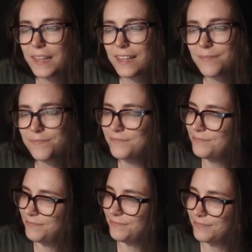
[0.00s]

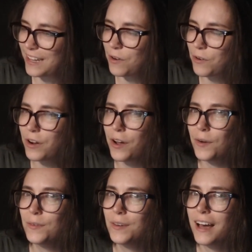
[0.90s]
I don't
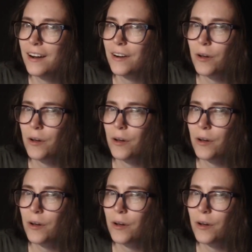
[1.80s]
know.